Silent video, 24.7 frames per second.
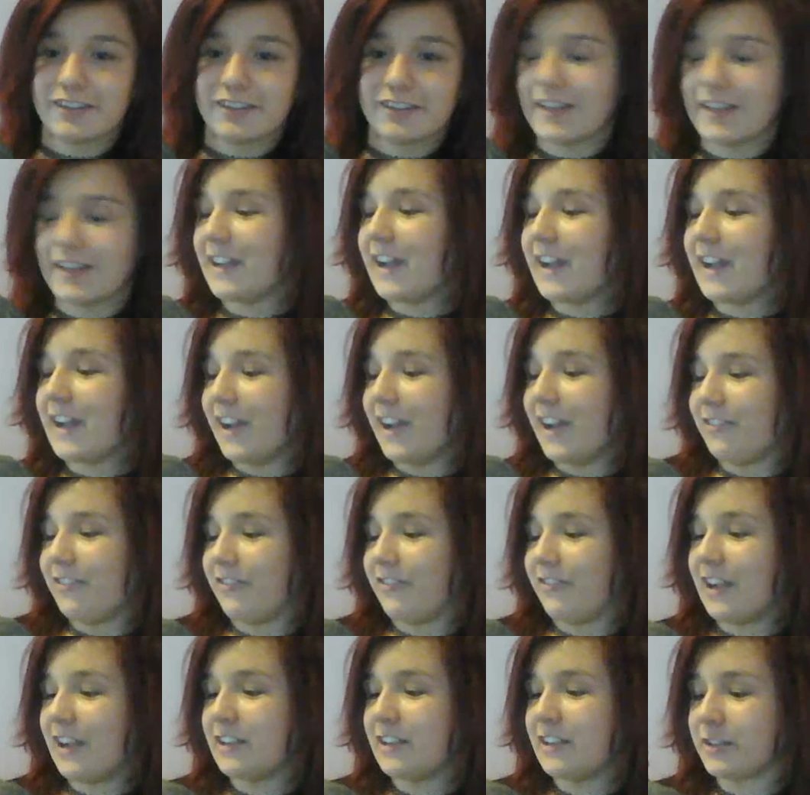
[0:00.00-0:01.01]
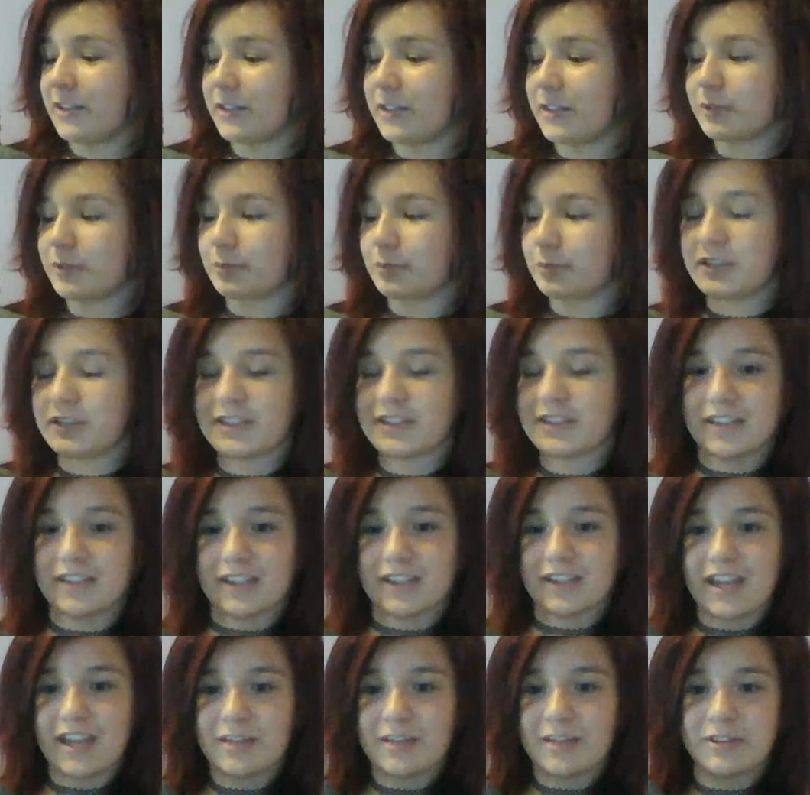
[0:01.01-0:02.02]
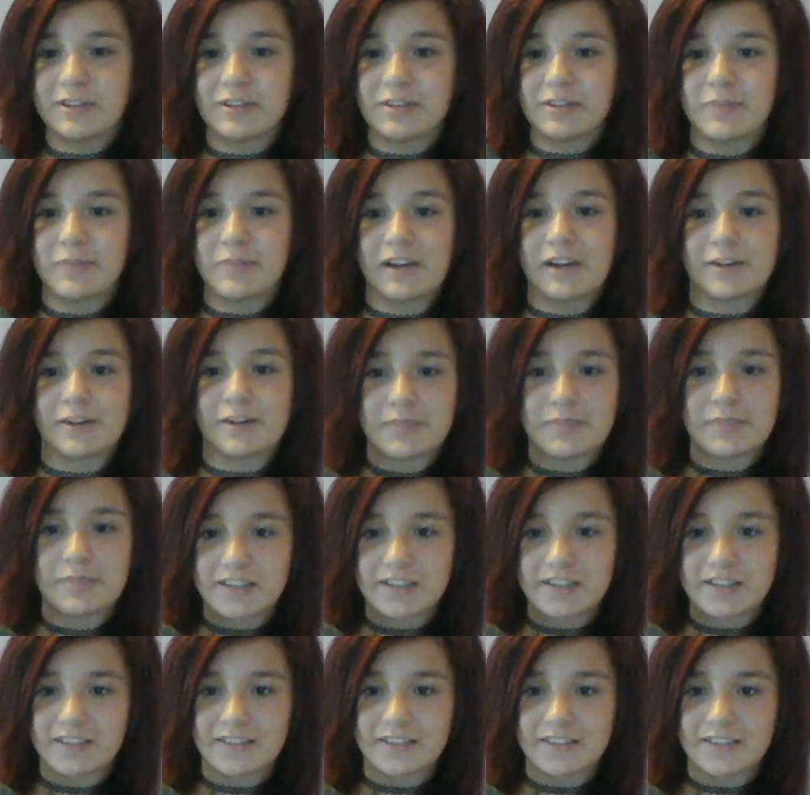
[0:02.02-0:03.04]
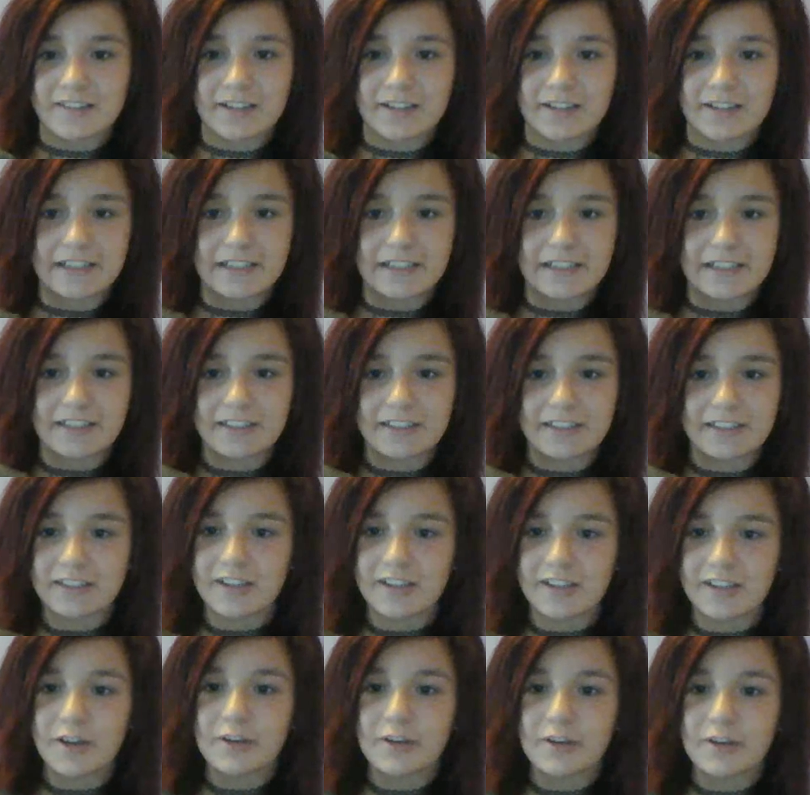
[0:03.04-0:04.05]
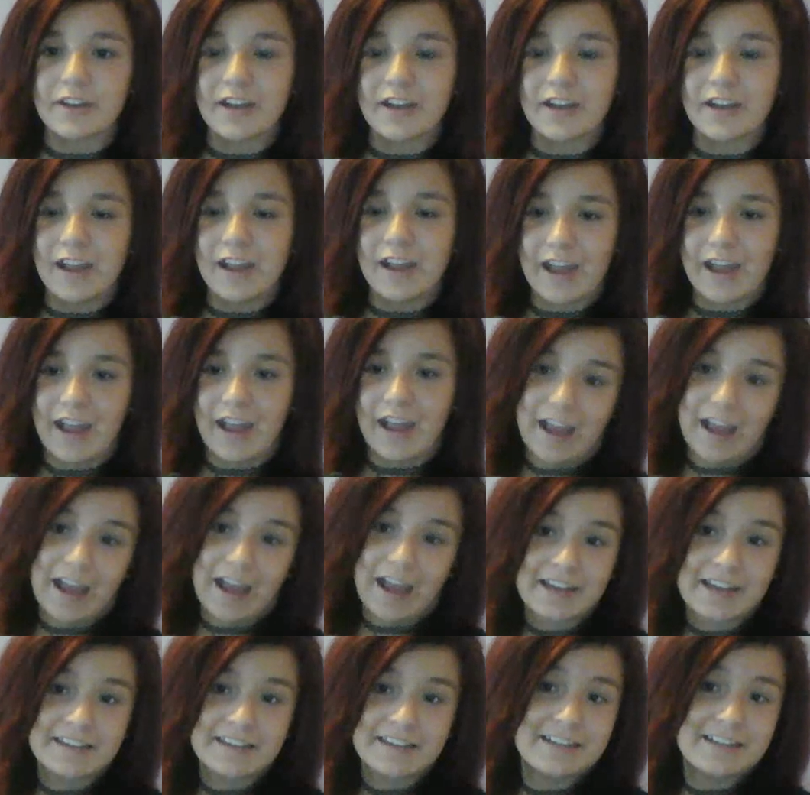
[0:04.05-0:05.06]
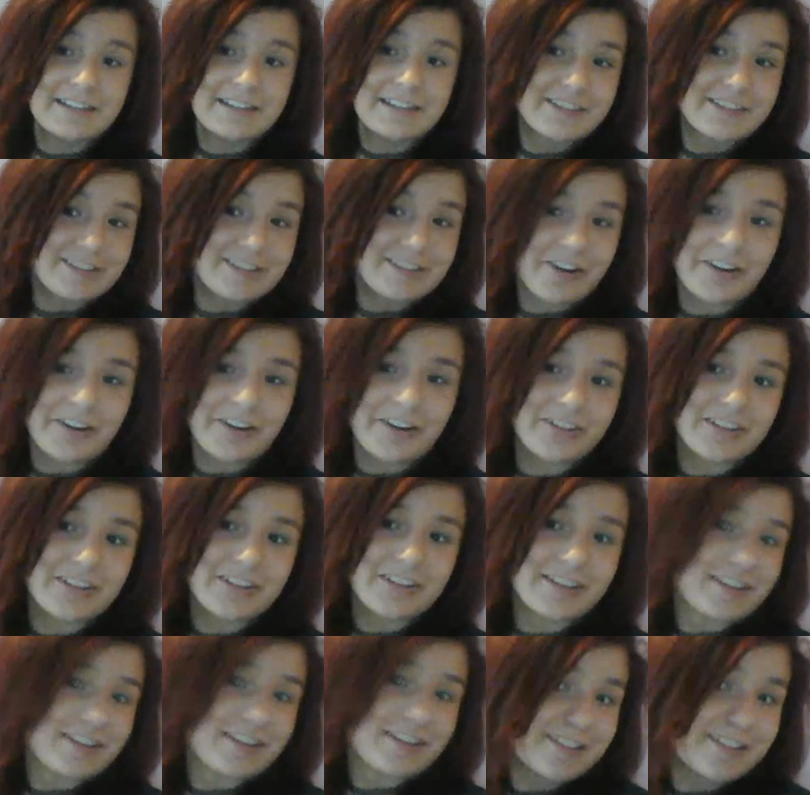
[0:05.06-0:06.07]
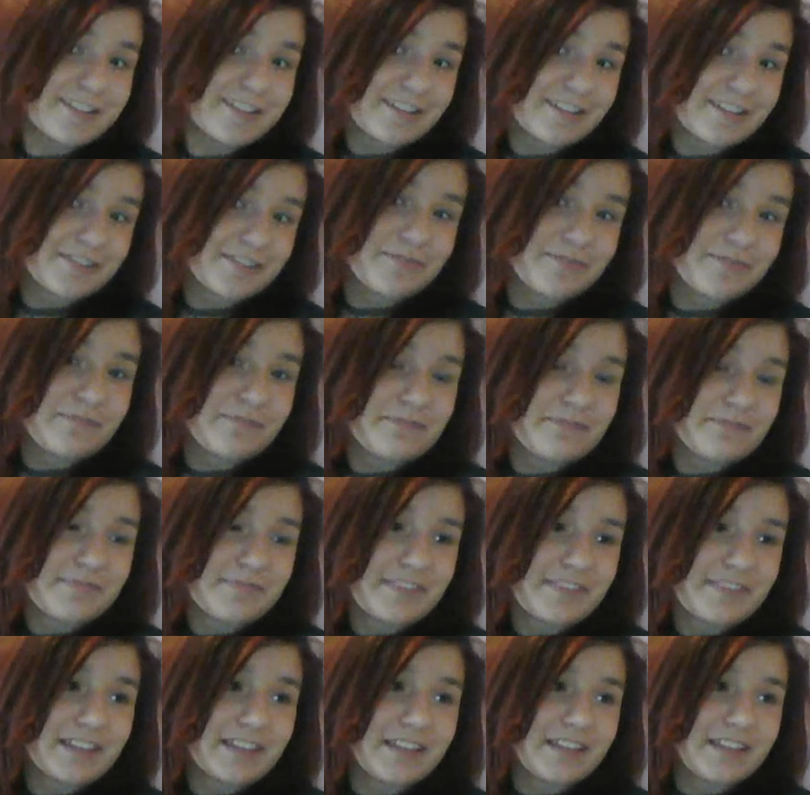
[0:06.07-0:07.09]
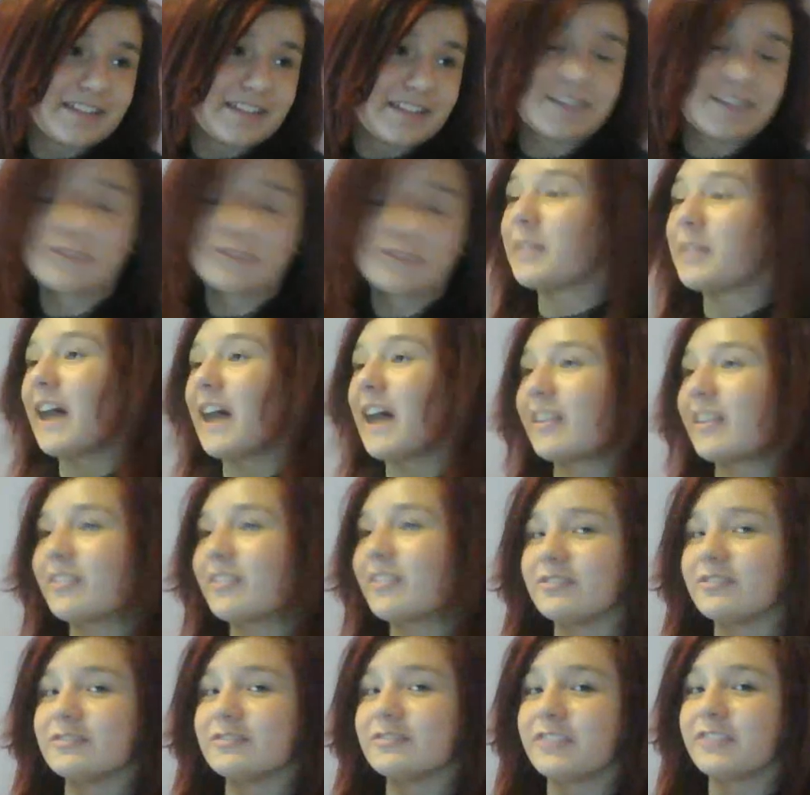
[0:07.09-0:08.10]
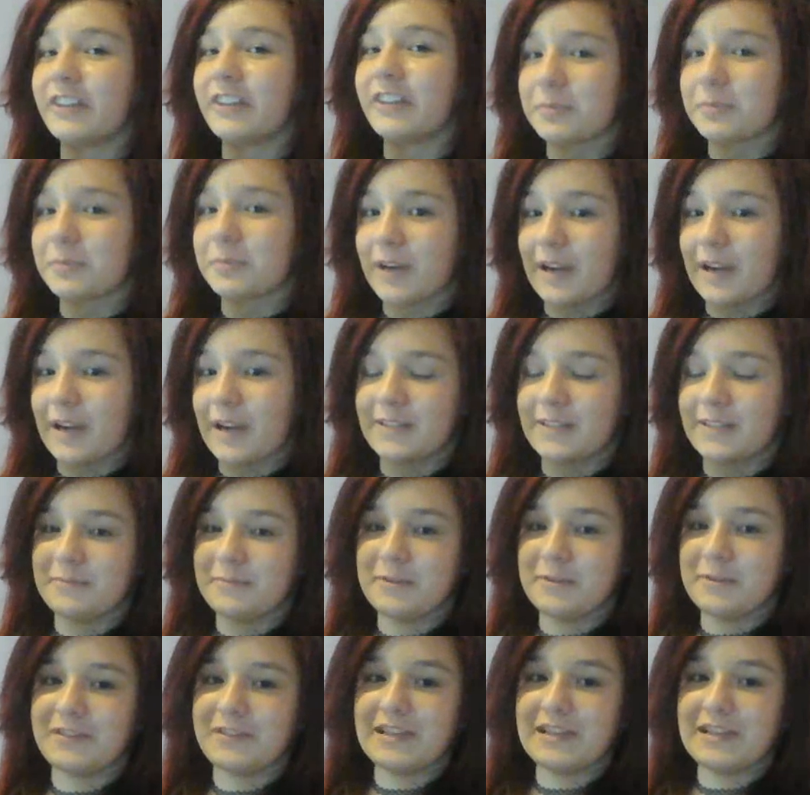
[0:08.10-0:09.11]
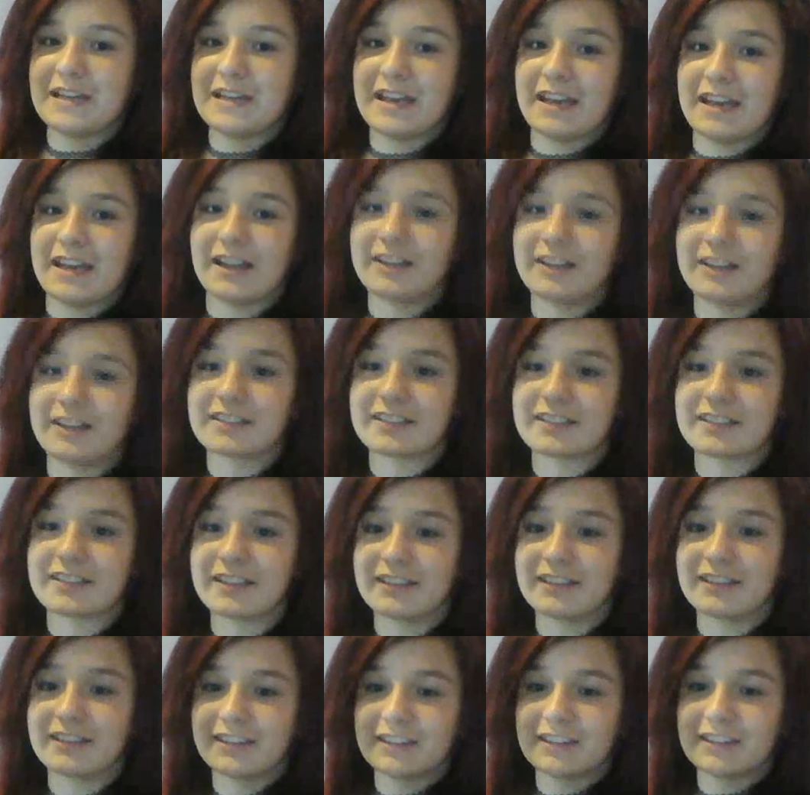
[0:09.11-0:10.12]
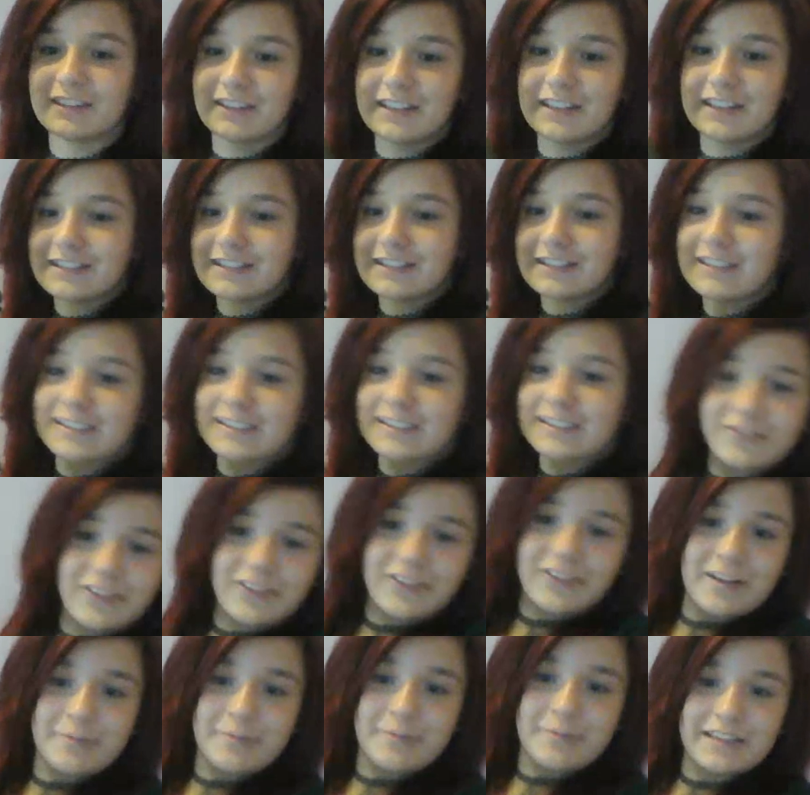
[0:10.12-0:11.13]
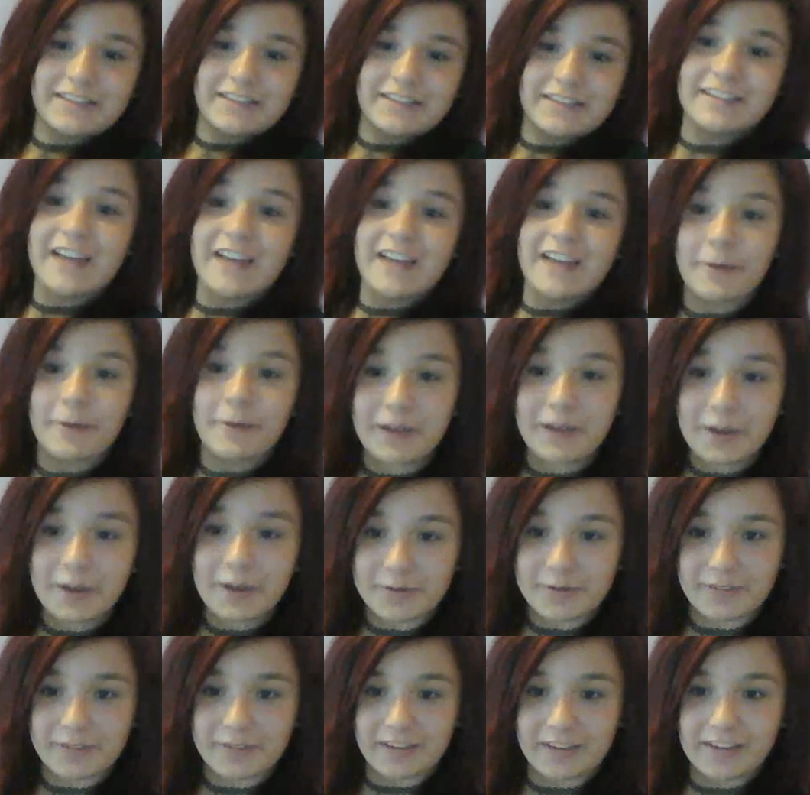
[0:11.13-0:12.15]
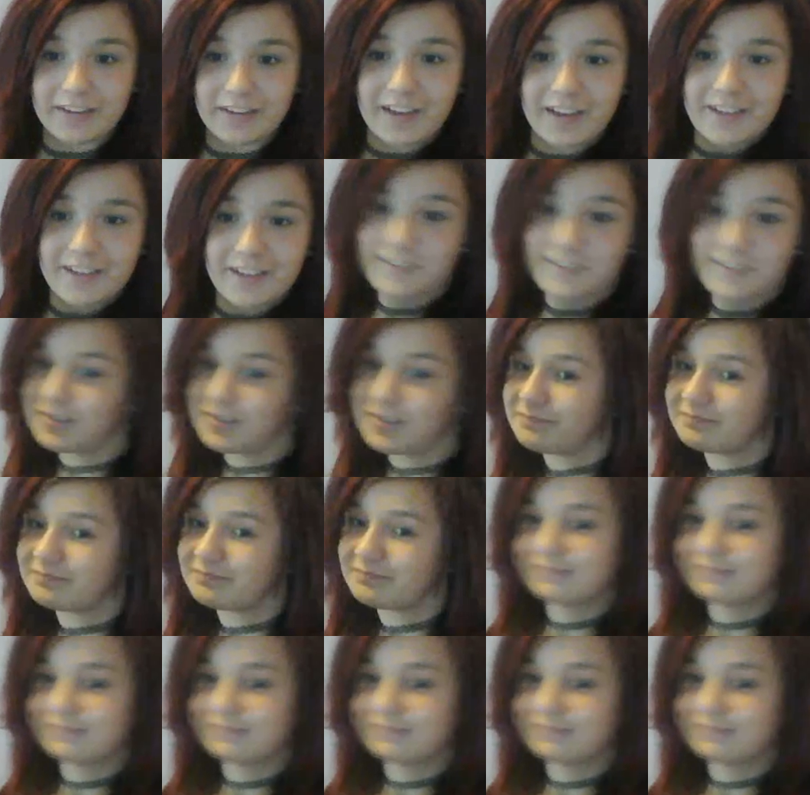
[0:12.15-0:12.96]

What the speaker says: then I fangirled once it came in the mail, because it's like, Andy saw this. It's in a Black Veil Brides movie, and it's like, this is famous, and now I own it. So,